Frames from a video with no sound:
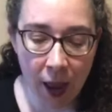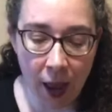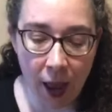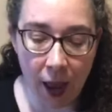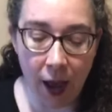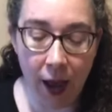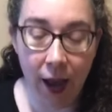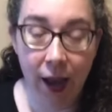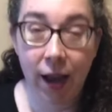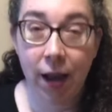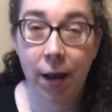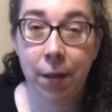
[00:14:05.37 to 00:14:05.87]

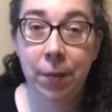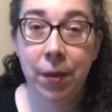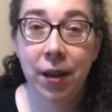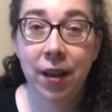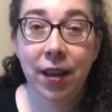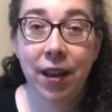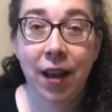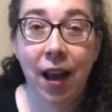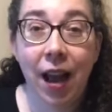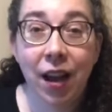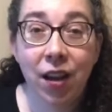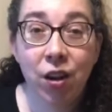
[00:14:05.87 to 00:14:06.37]

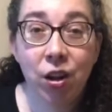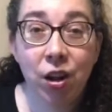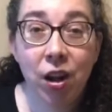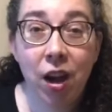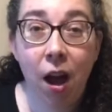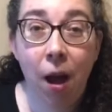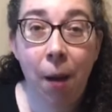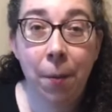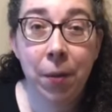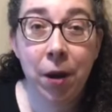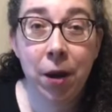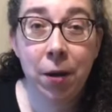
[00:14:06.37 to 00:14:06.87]
I cook
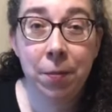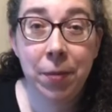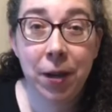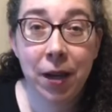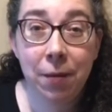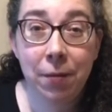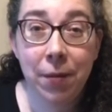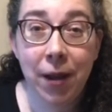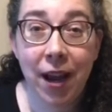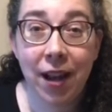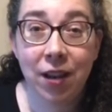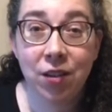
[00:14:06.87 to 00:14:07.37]
up a big
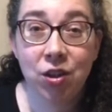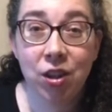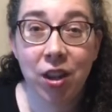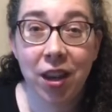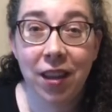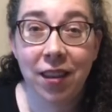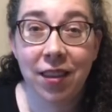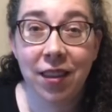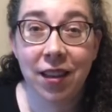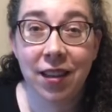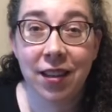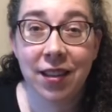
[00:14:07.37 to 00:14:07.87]
batch like
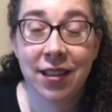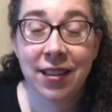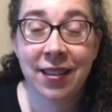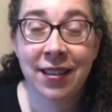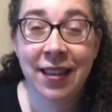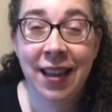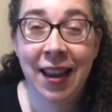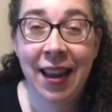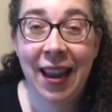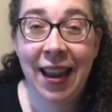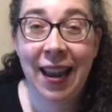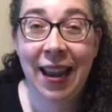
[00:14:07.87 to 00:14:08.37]
this
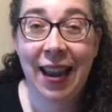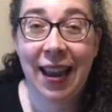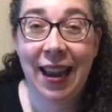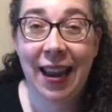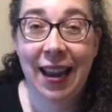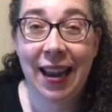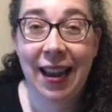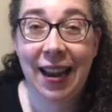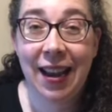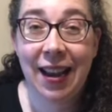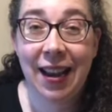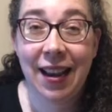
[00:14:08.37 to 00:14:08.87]

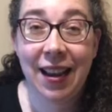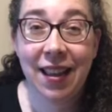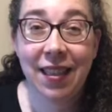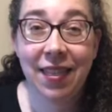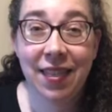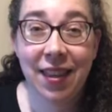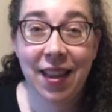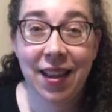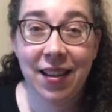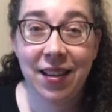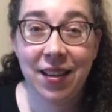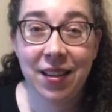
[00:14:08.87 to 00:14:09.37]
and
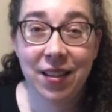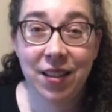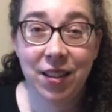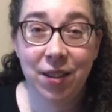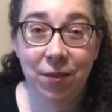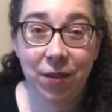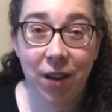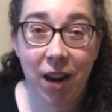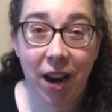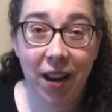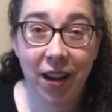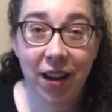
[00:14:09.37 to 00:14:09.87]
then
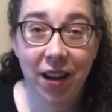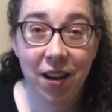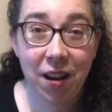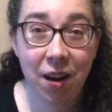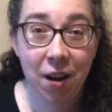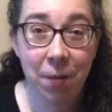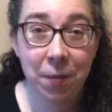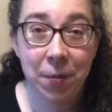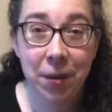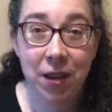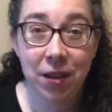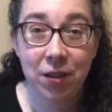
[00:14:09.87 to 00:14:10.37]
divide it
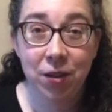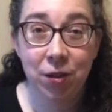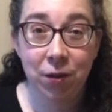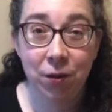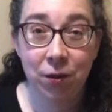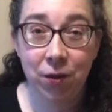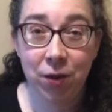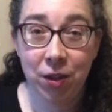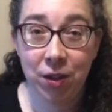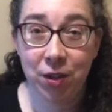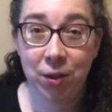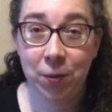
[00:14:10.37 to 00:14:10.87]
up into
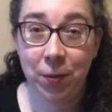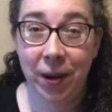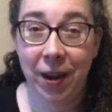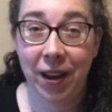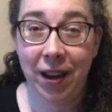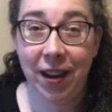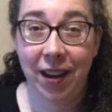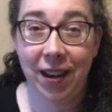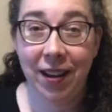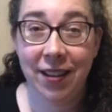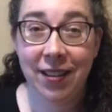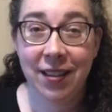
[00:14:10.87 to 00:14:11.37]
freezer
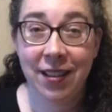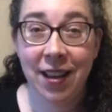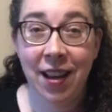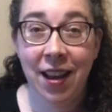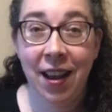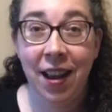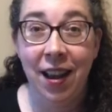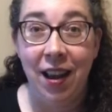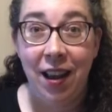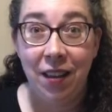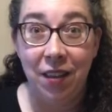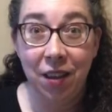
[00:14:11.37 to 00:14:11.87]
bags
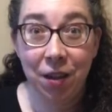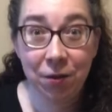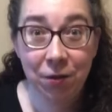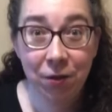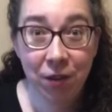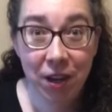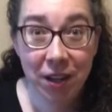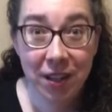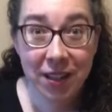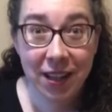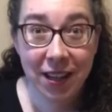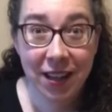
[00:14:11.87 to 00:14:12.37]
and then
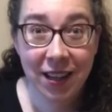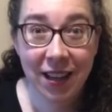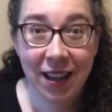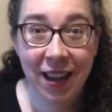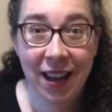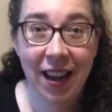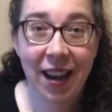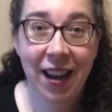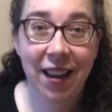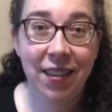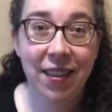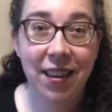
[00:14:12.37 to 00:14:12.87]
freeze it
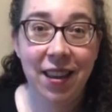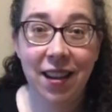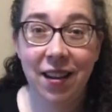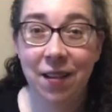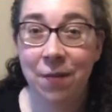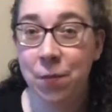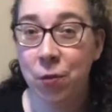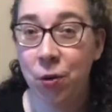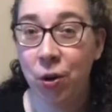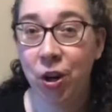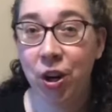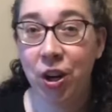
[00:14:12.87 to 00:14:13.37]
and then
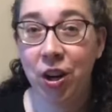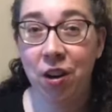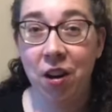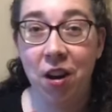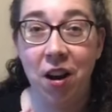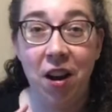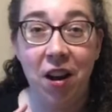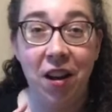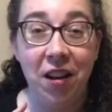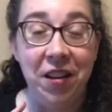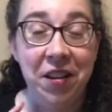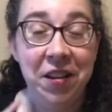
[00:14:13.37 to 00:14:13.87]
put it
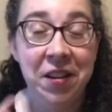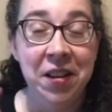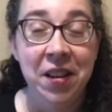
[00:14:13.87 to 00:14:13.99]
on